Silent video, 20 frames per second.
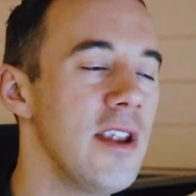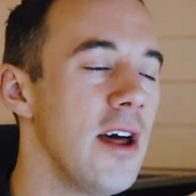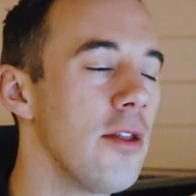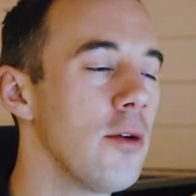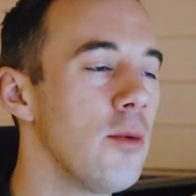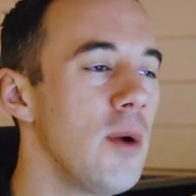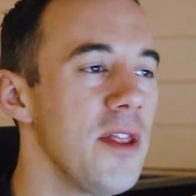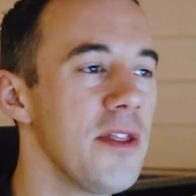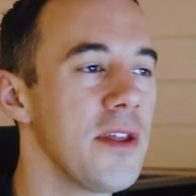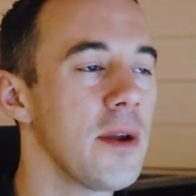Now,
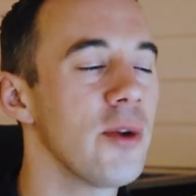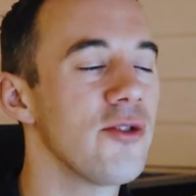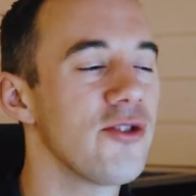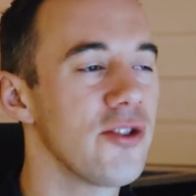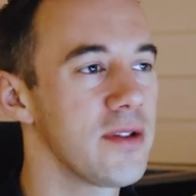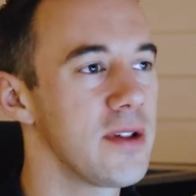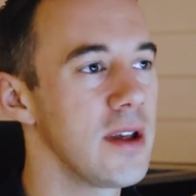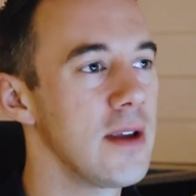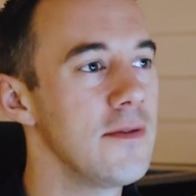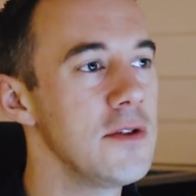the one thing which
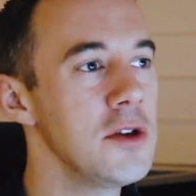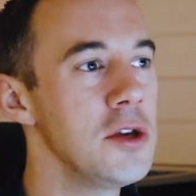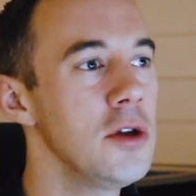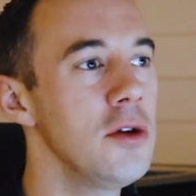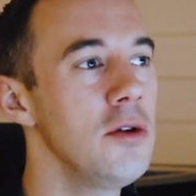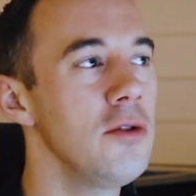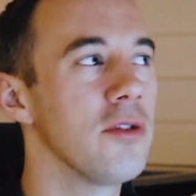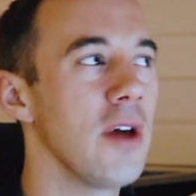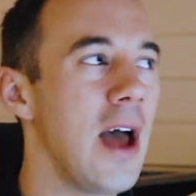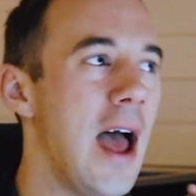I'll say for
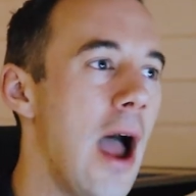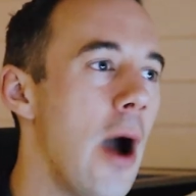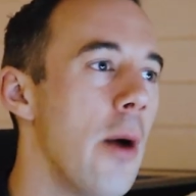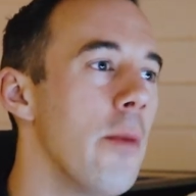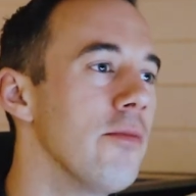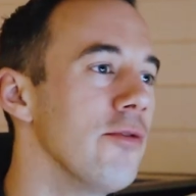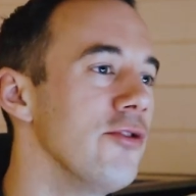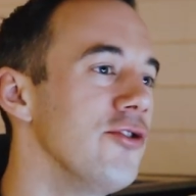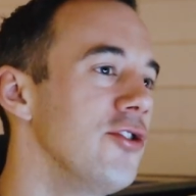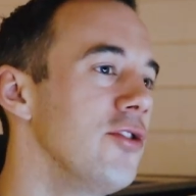you to
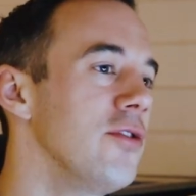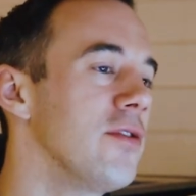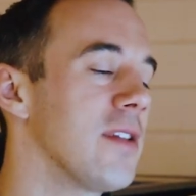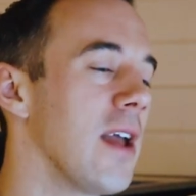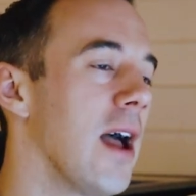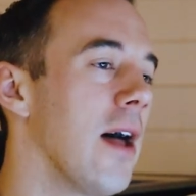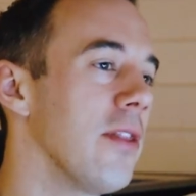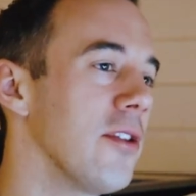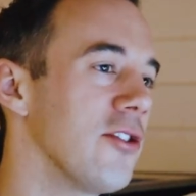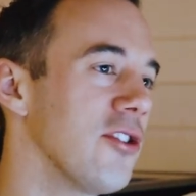help reduce
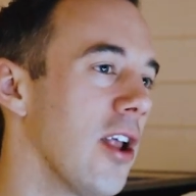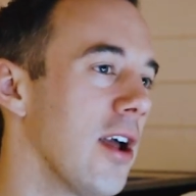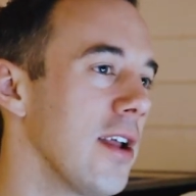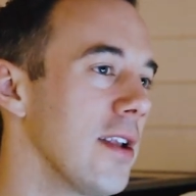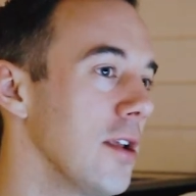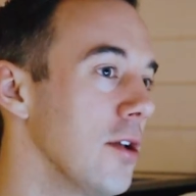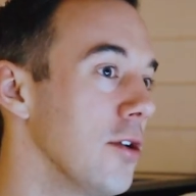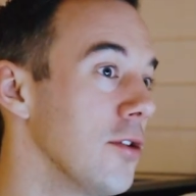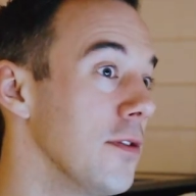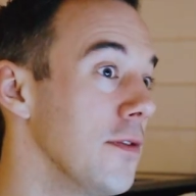down the
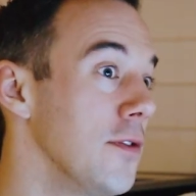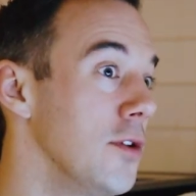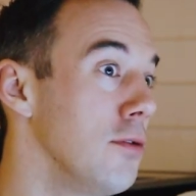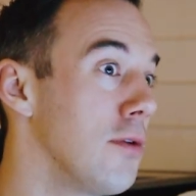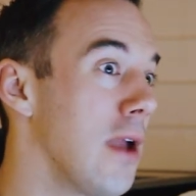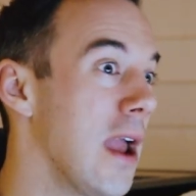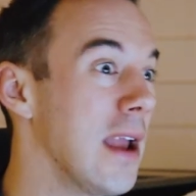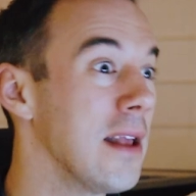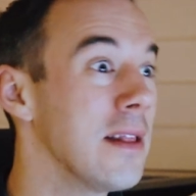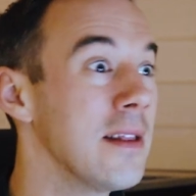likelihood of you
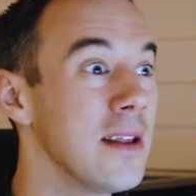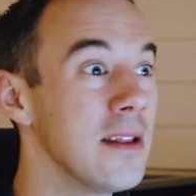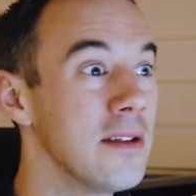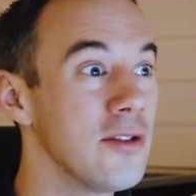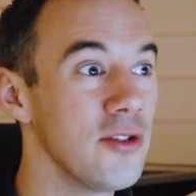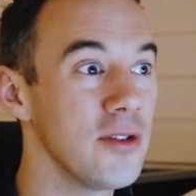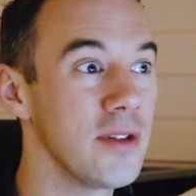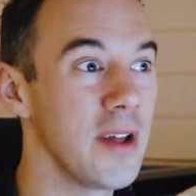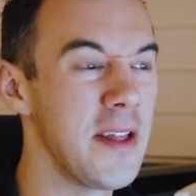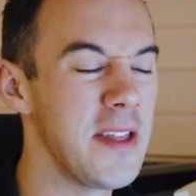getting,
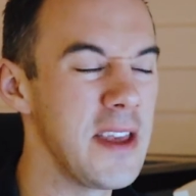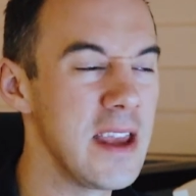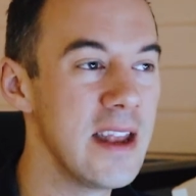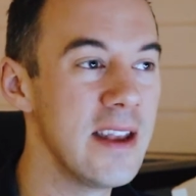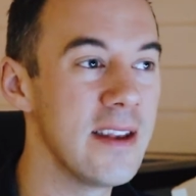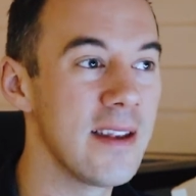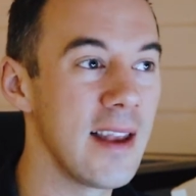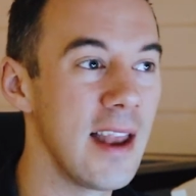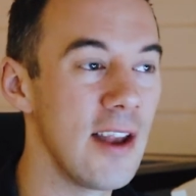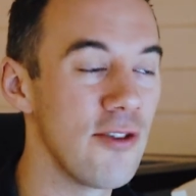should we say, the
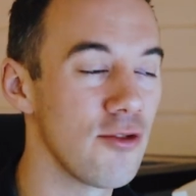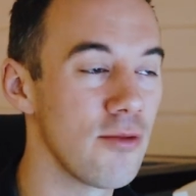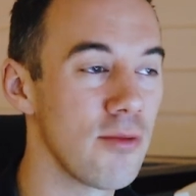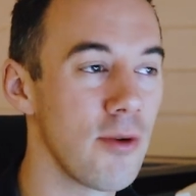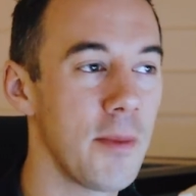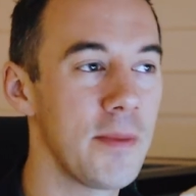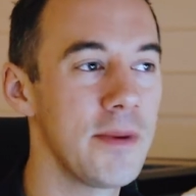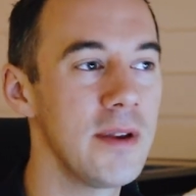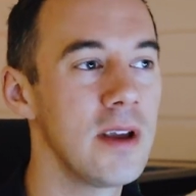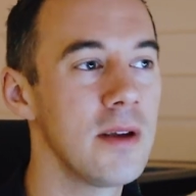intellectual
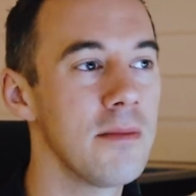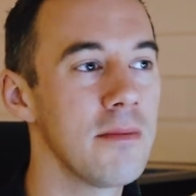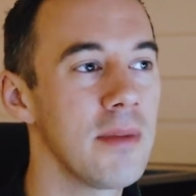property